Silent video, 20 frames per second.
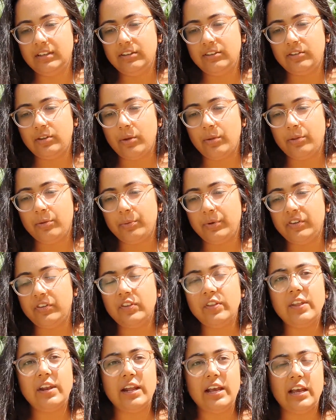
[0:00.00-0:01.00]
So the
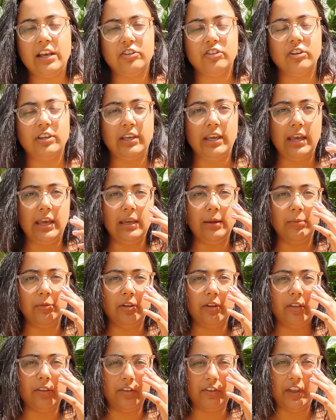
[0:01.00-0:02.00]
reason that I actually came
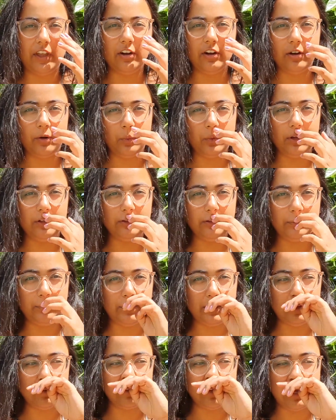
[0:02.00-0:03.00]
to the center was
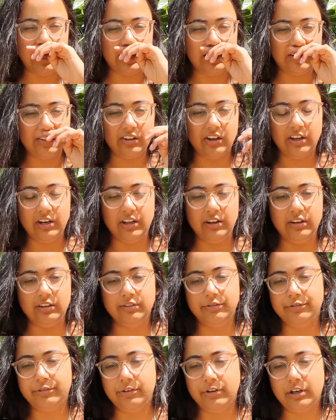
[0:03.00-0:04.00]
because I had a lot
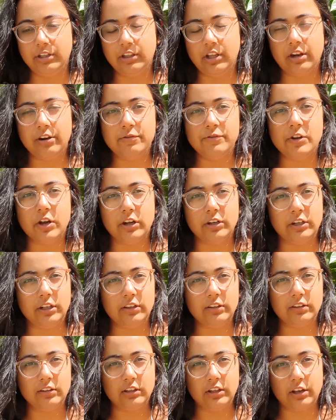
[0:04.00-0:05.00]
of
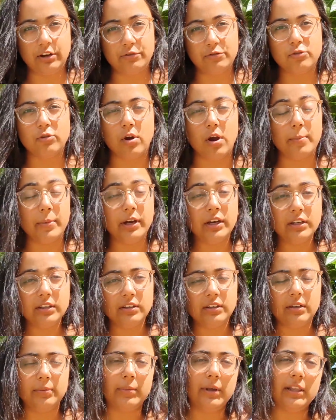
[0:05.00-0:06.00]
darkness, a lot of trauma
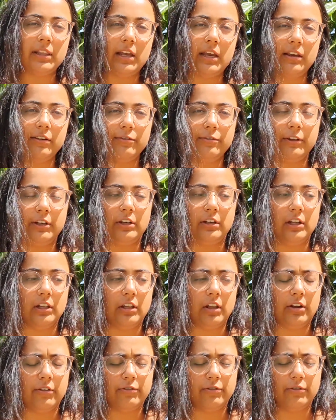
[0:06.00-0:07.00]
in my life, and a
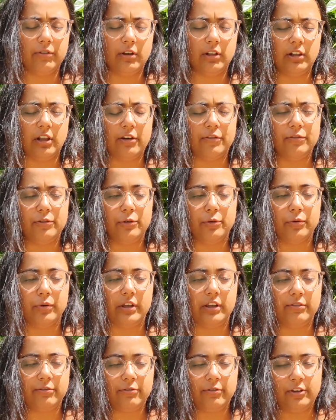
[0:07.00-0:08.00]
lot of
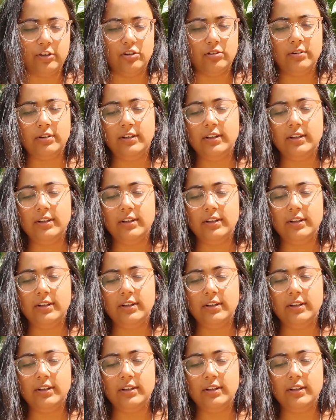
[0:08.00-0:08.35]
grief and